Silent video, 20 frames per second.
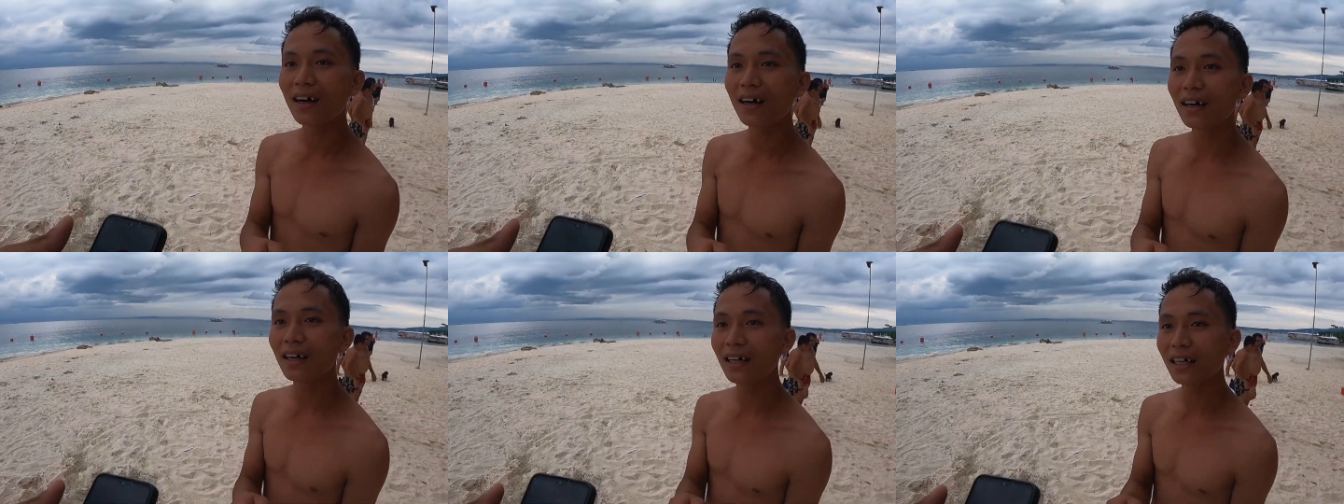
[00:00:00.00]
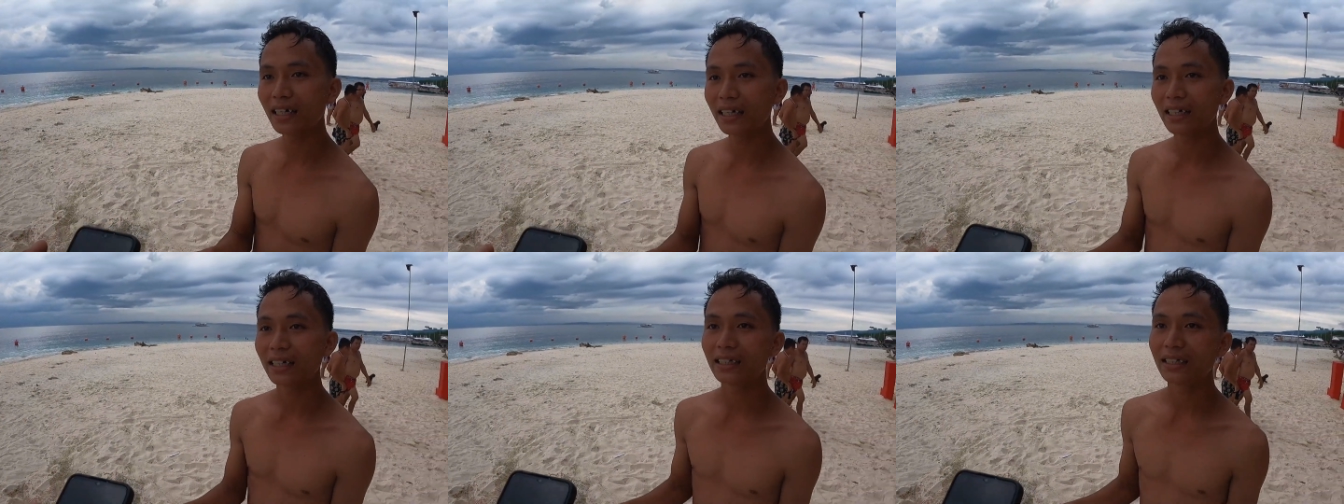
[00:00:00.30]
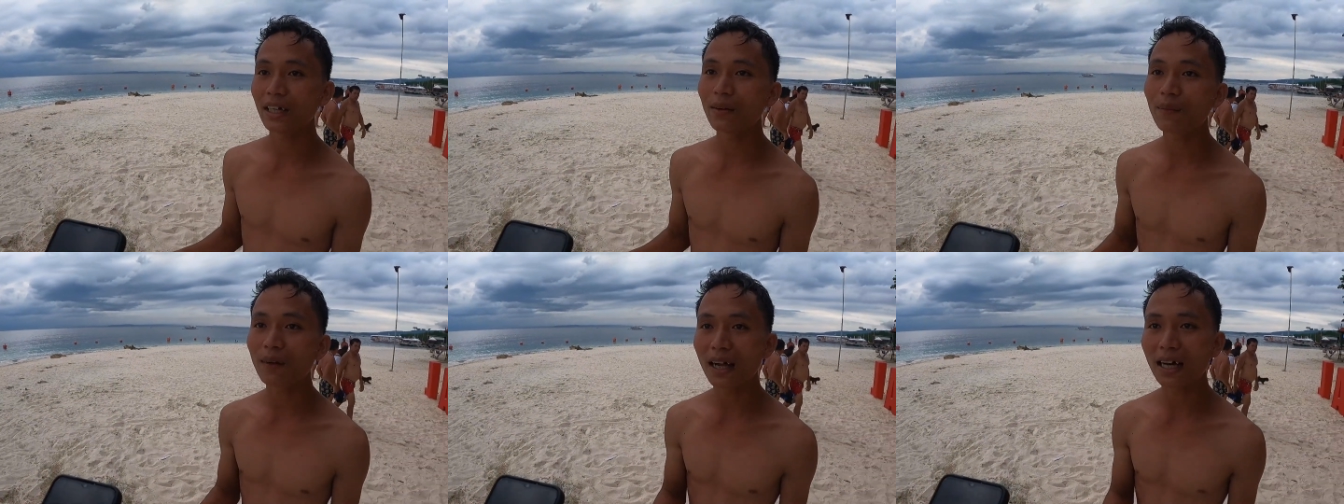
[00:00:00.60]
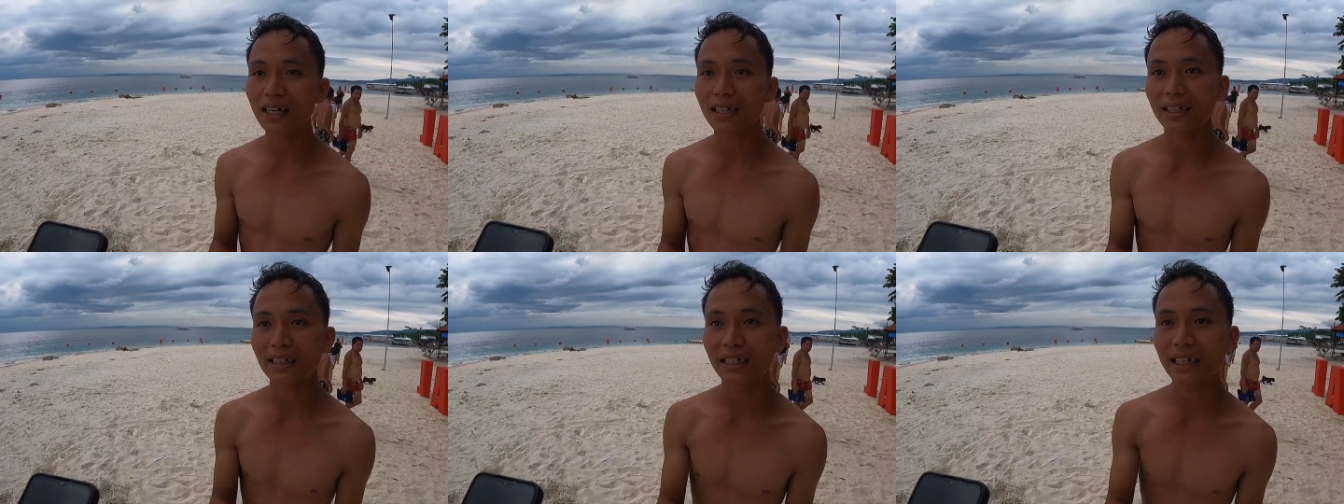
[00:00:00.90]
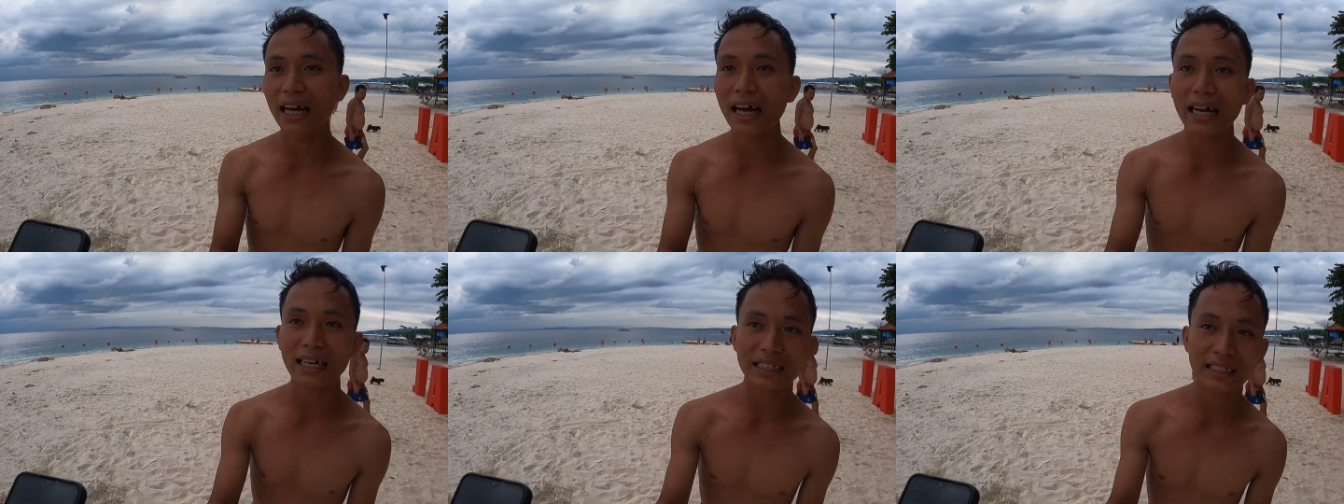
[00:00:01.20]
Yes. Yeah, vlog.
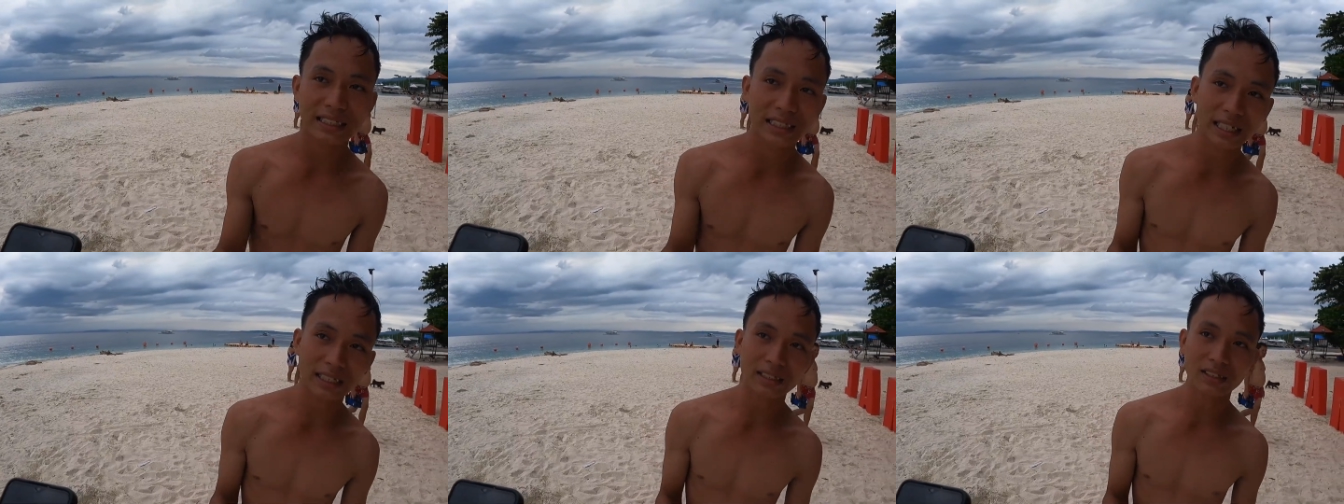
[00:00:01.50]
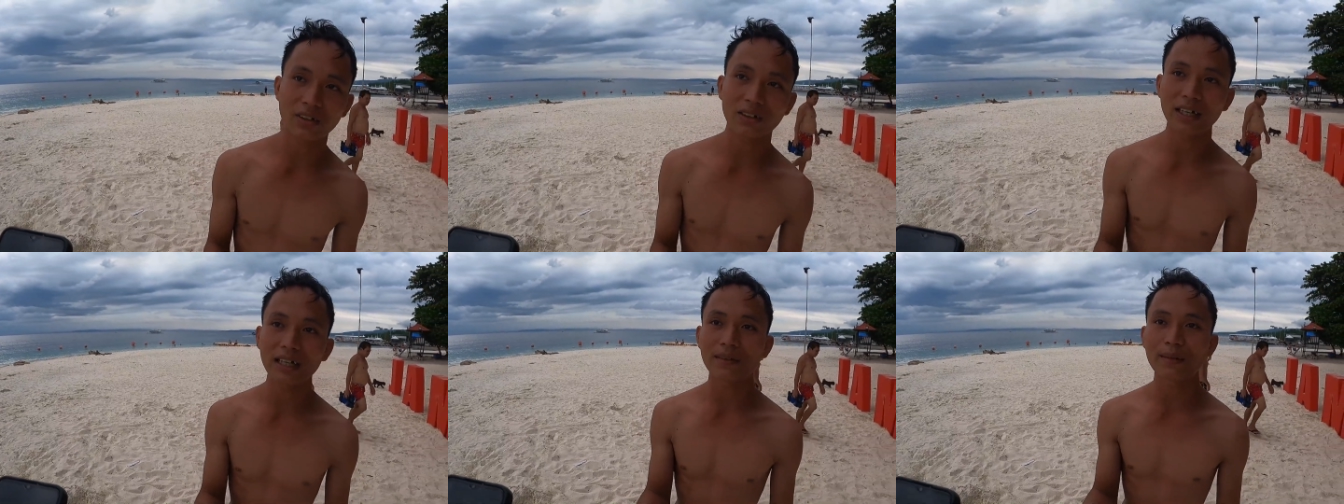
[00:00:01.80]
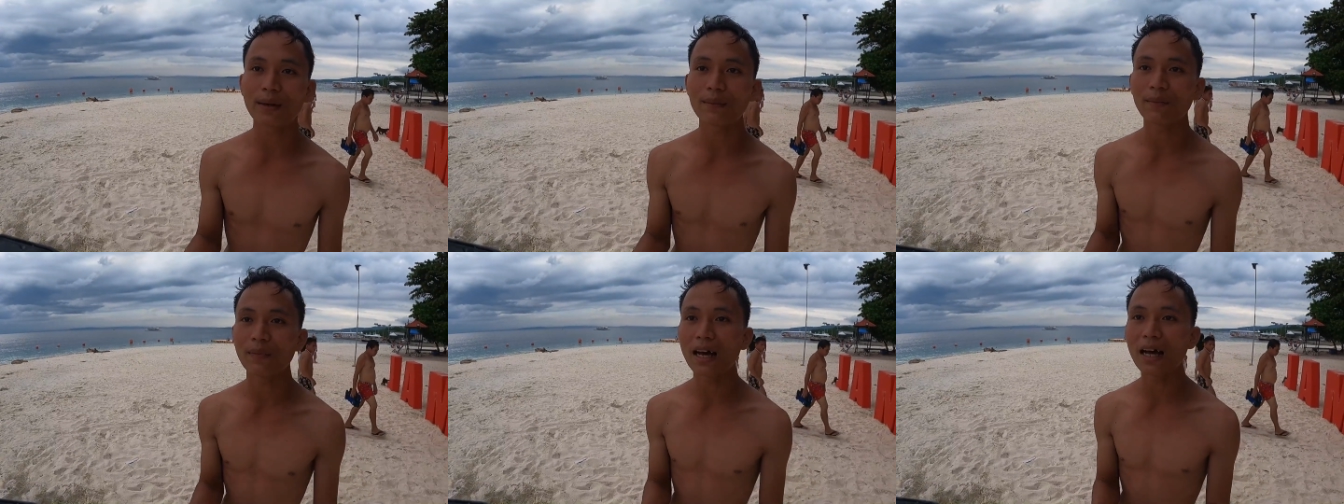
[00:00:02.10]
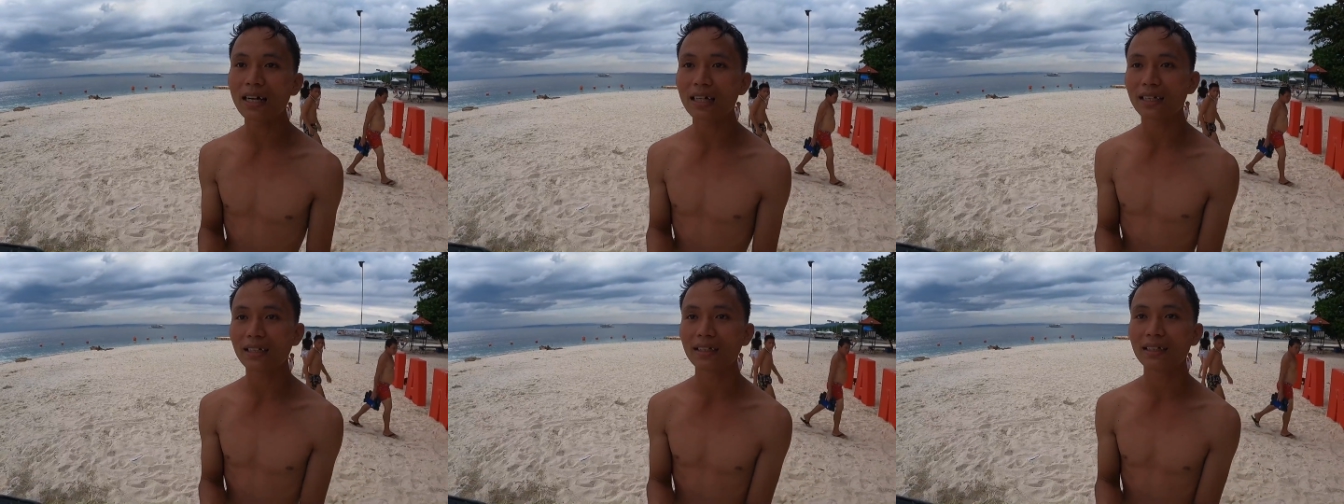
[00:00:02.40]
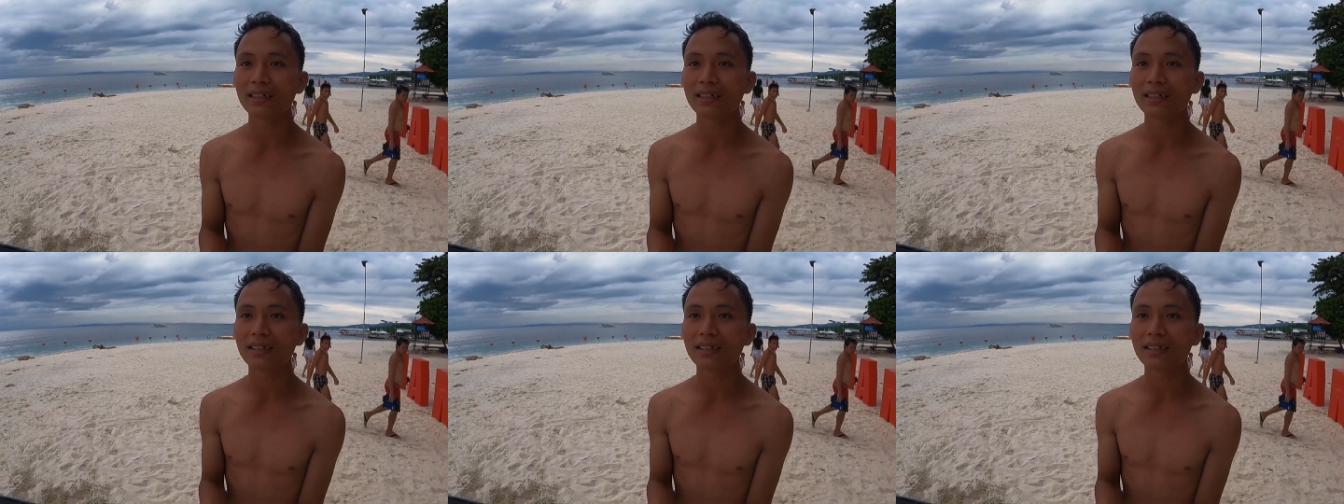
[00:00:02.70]
Yeah, I was talking my blog.